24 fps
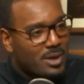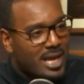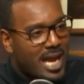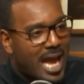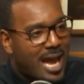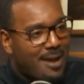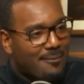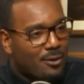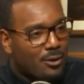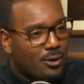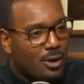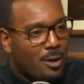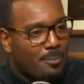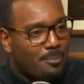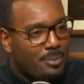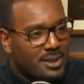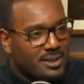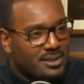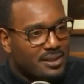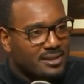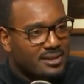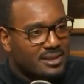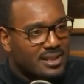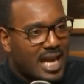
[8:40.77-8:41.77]
we have on our
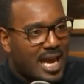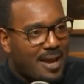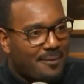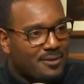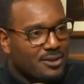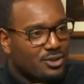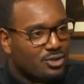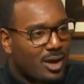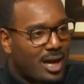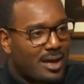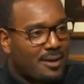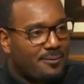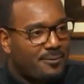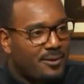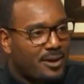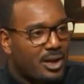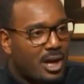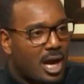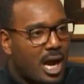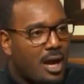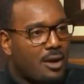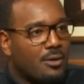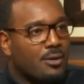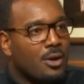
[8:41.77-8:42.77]
pitching staff and try to
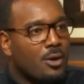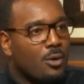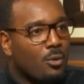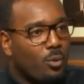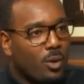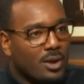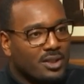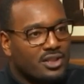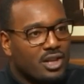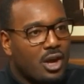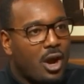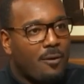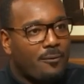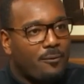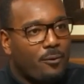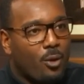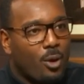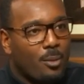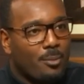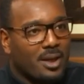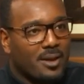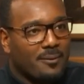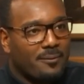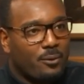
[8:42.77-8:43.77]
figure out what's our
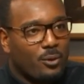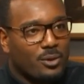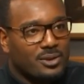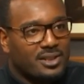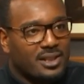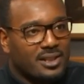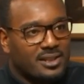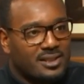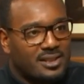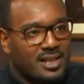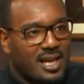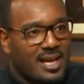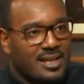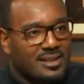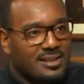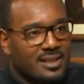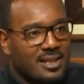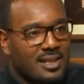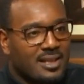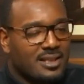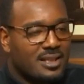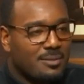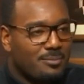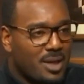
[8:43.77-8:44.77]
formula for success
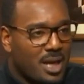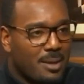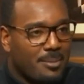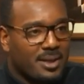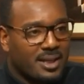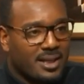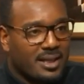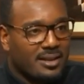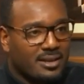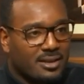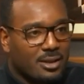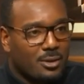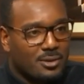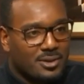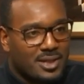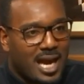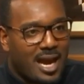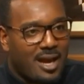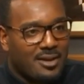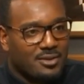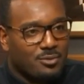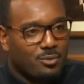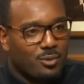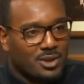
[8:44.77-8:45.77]
to be able to get those
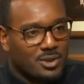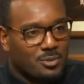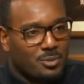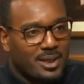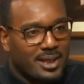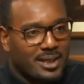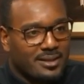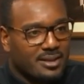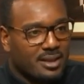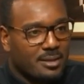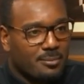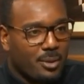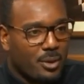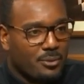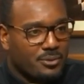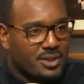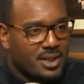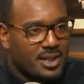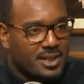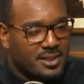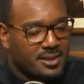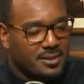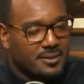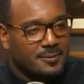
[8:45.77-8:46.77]
outs once we get to the
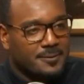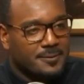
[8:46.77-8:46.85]
postseason.